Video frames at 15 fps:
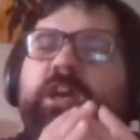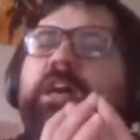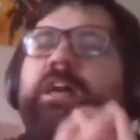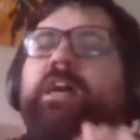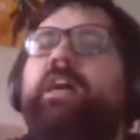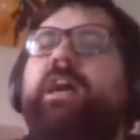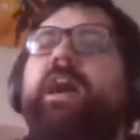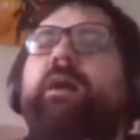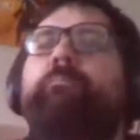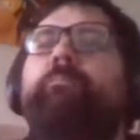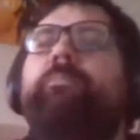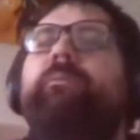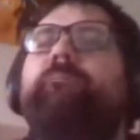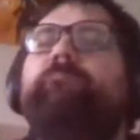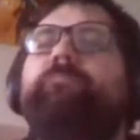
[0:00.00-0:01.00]
And
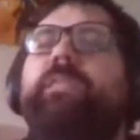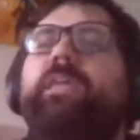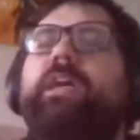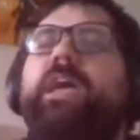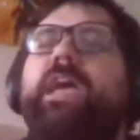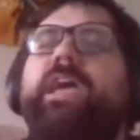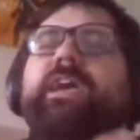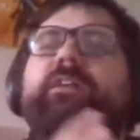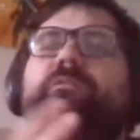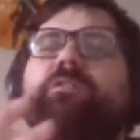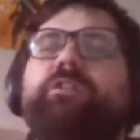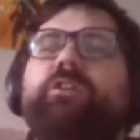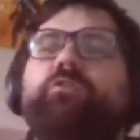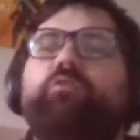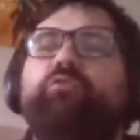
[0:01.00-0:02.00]
you can
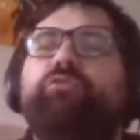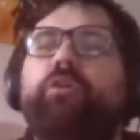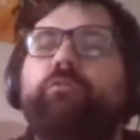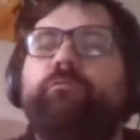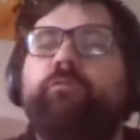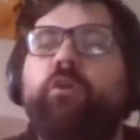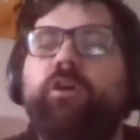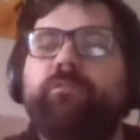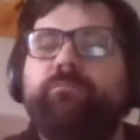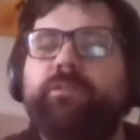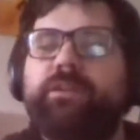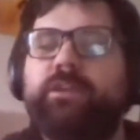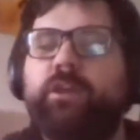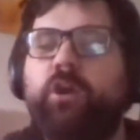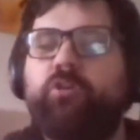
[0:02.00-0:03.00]
also find me
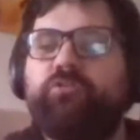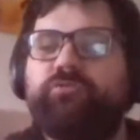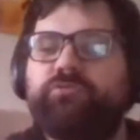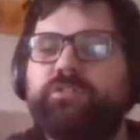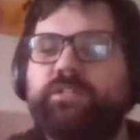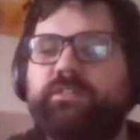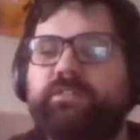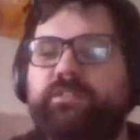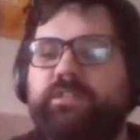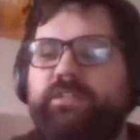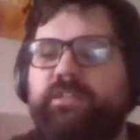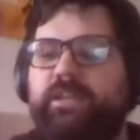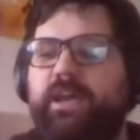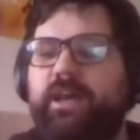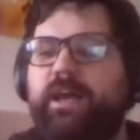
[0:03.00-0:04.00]
hosting the
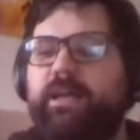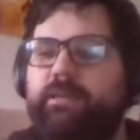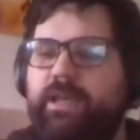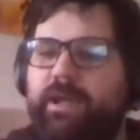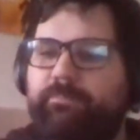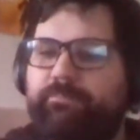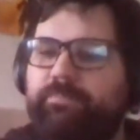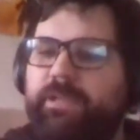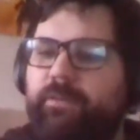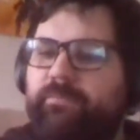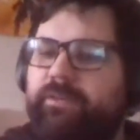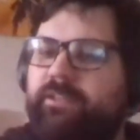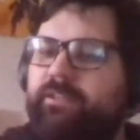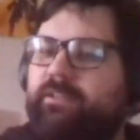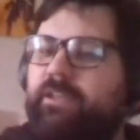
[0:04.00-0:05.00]

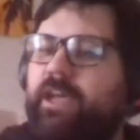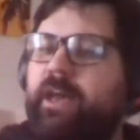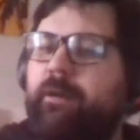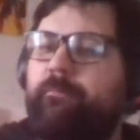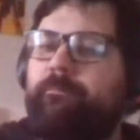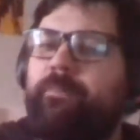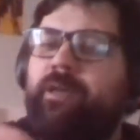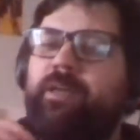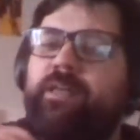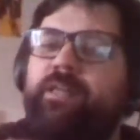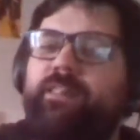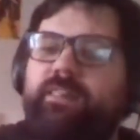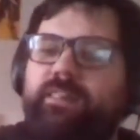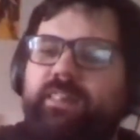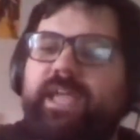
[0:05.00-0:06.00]
upcoming
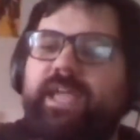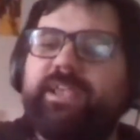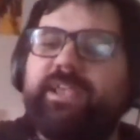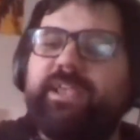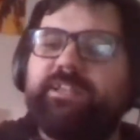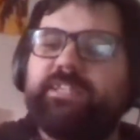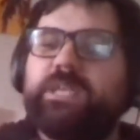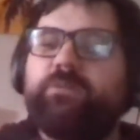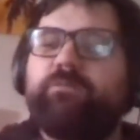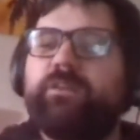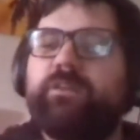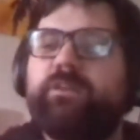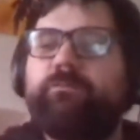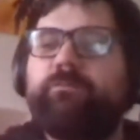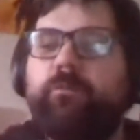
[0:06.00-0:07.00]
Late TV
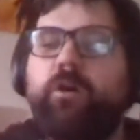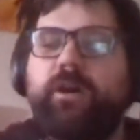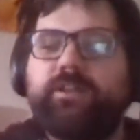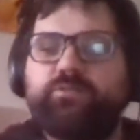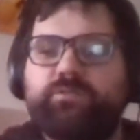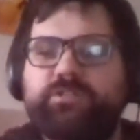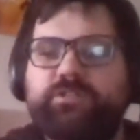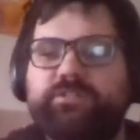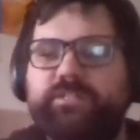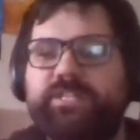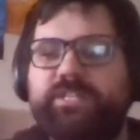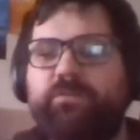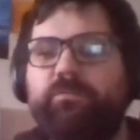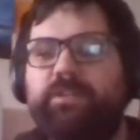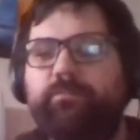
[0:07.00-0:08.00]
Fights, which is a TV
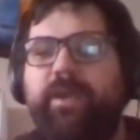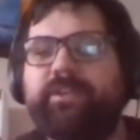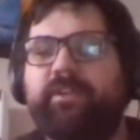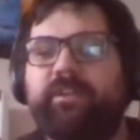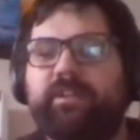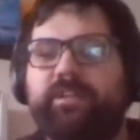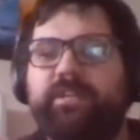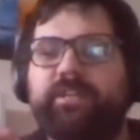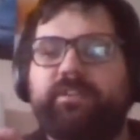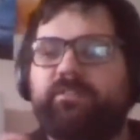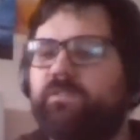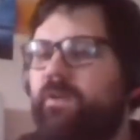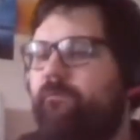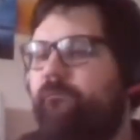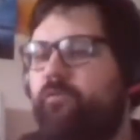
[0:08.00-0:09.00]
debating league. The
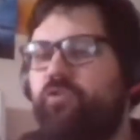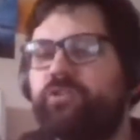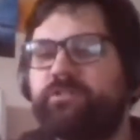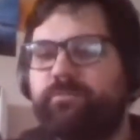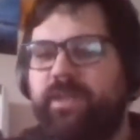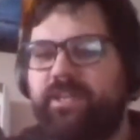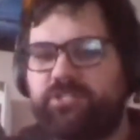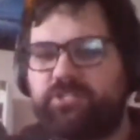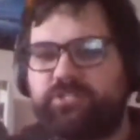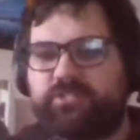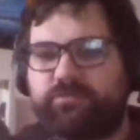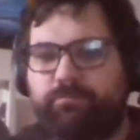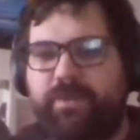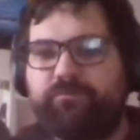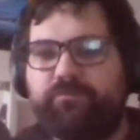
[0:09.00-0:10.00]
first match is
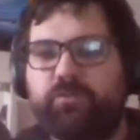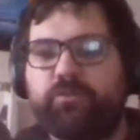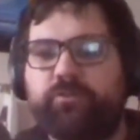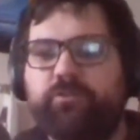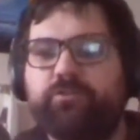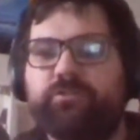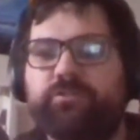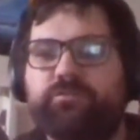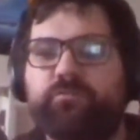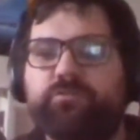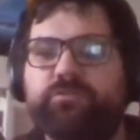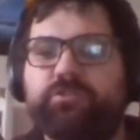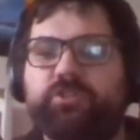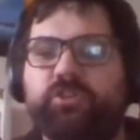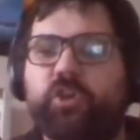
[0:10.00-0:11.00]
Matthew Kearns versus
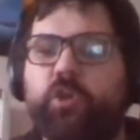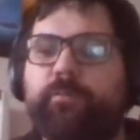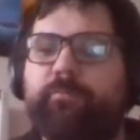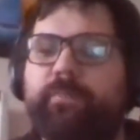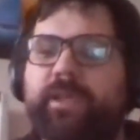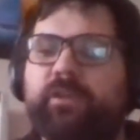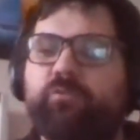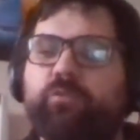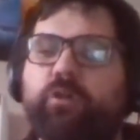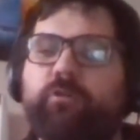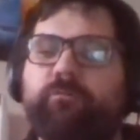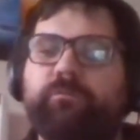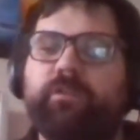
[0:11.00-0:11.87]
Jacoby Bancroft.